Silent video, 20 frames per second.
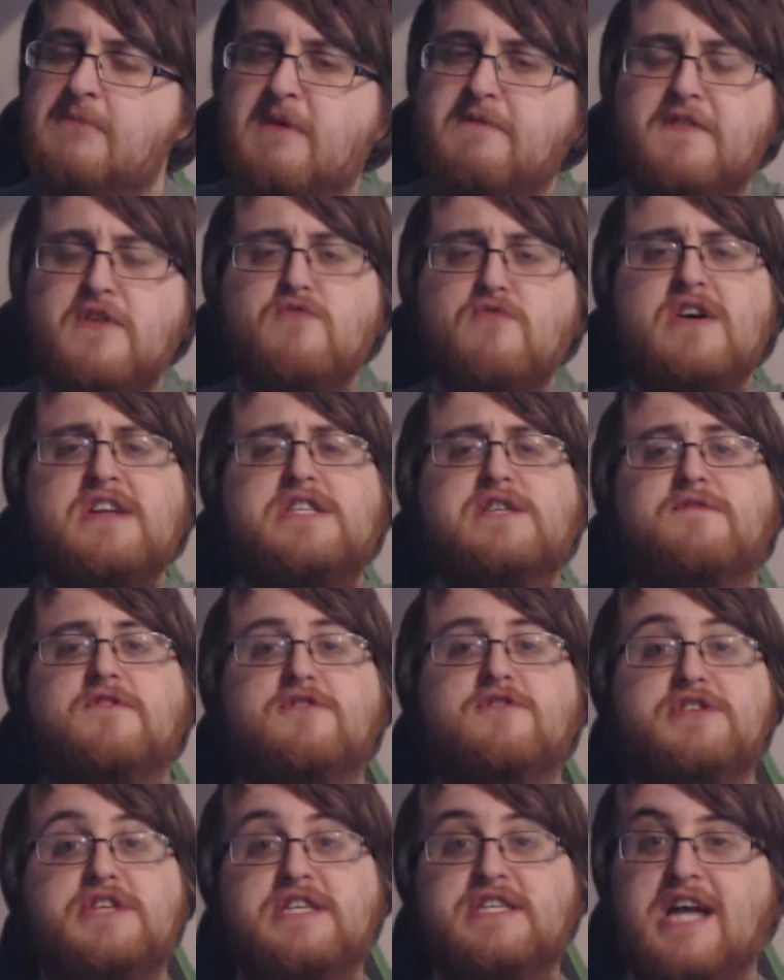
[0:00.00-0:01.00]
But for the rest of
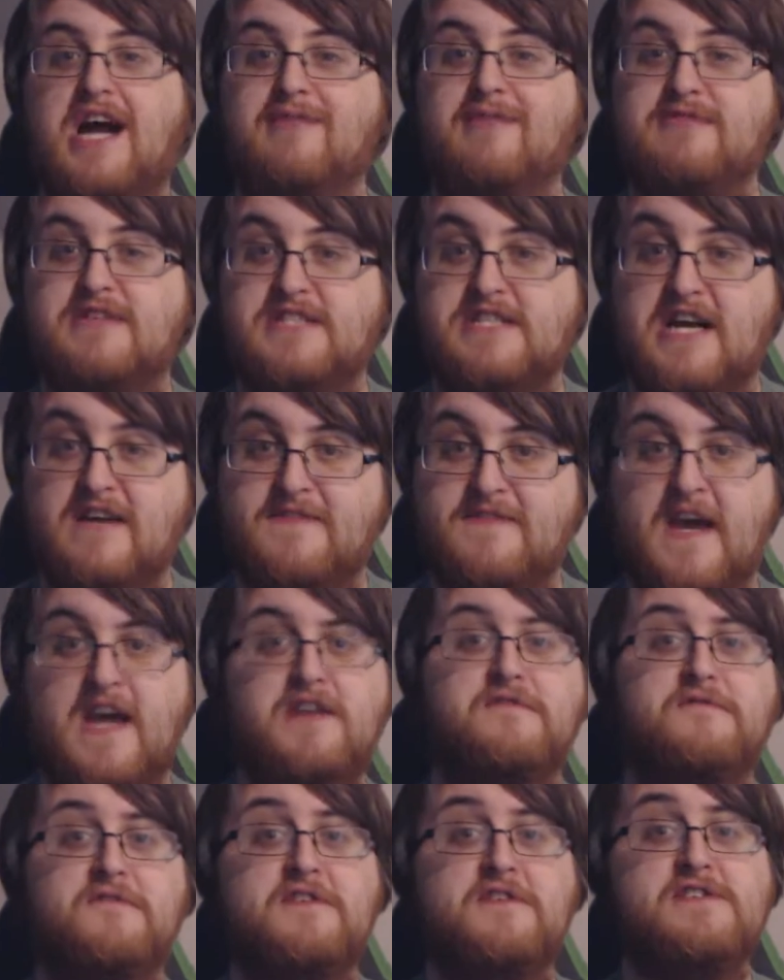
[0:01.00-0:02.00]
us, it's time to dive
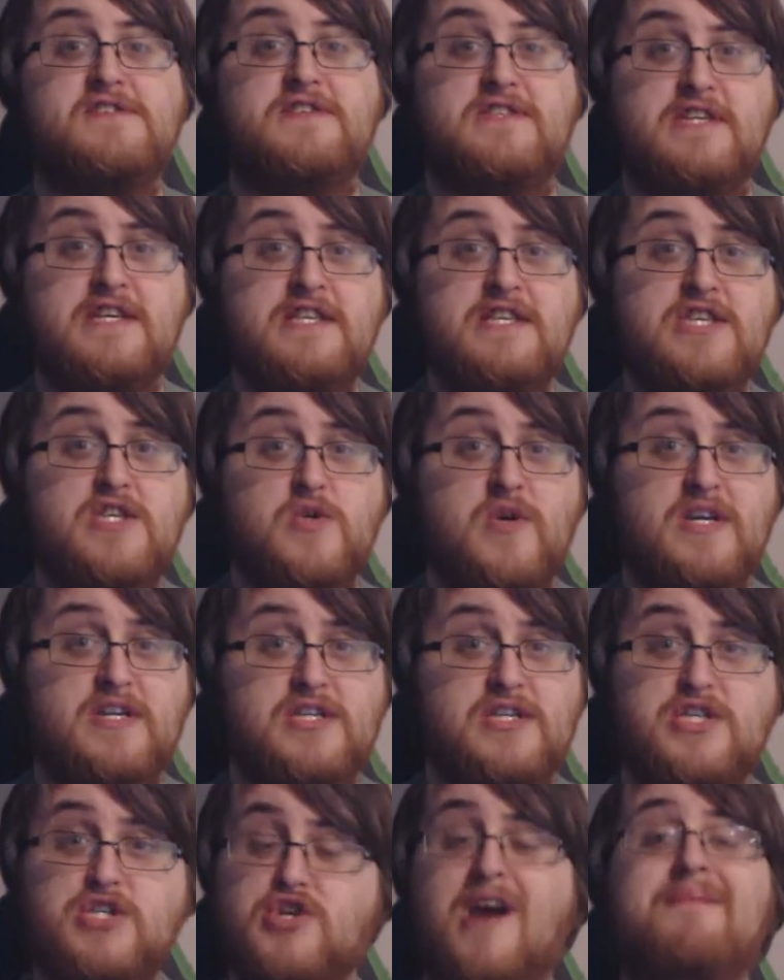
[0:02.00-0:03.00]
headfirst into
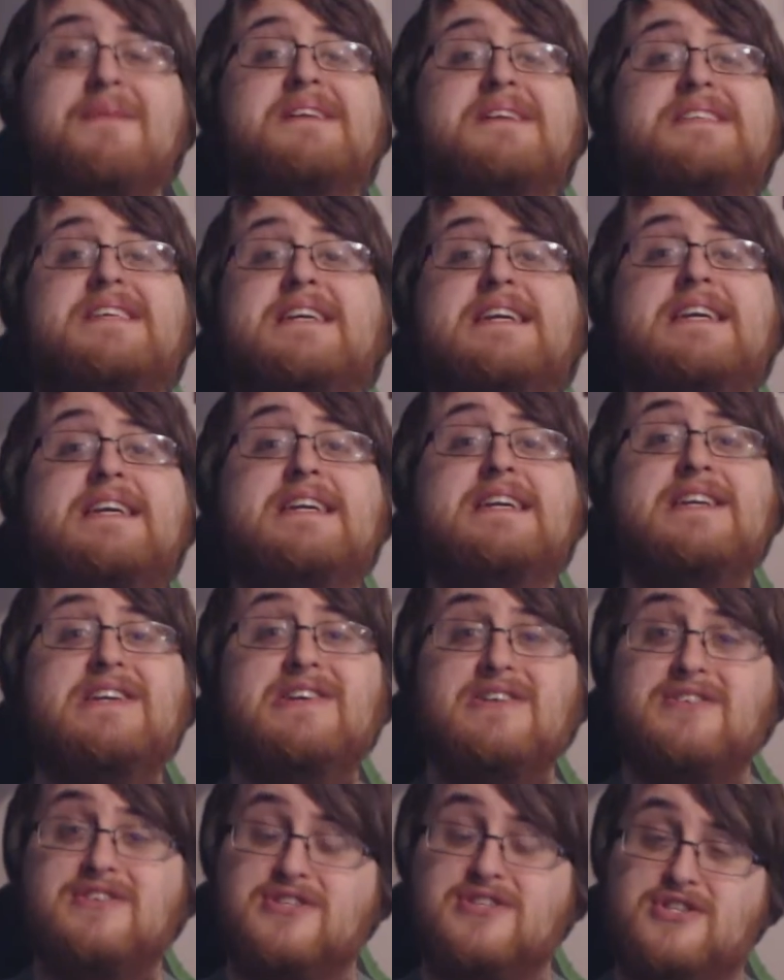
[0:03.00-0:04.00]

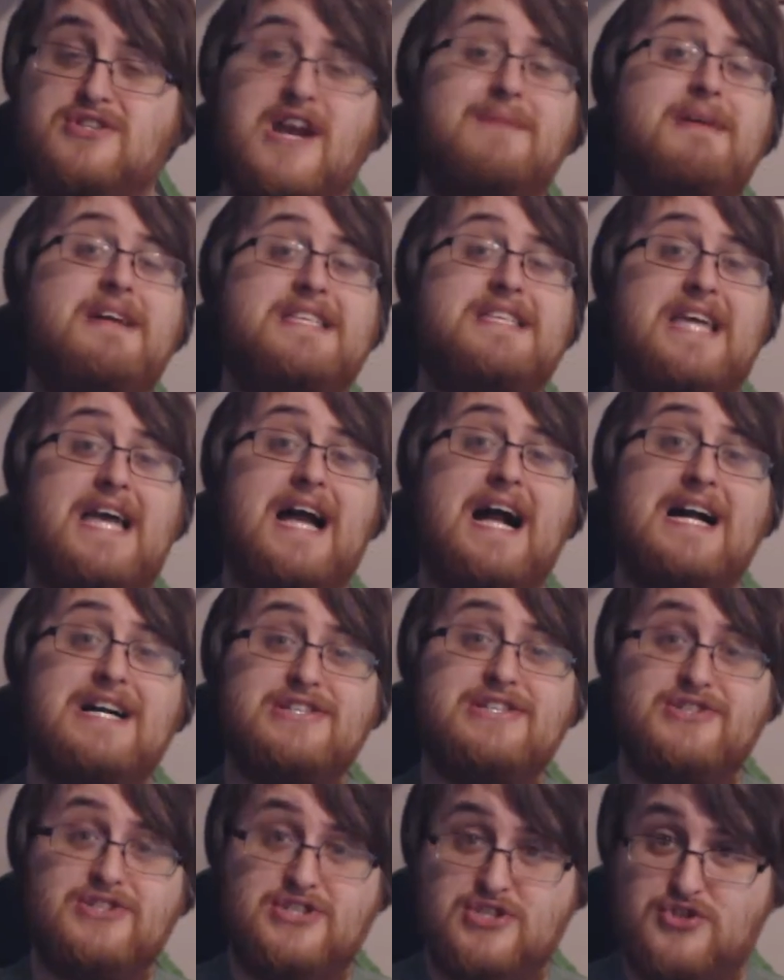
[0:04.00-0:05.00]
extremities,
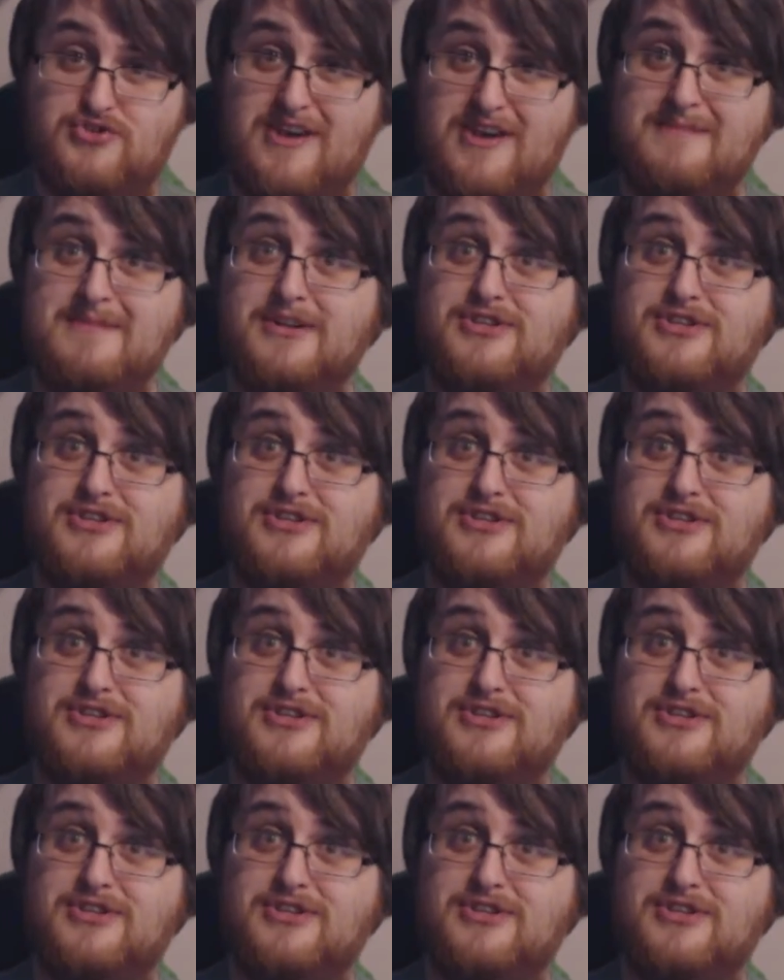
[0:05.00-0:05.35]
stramatus,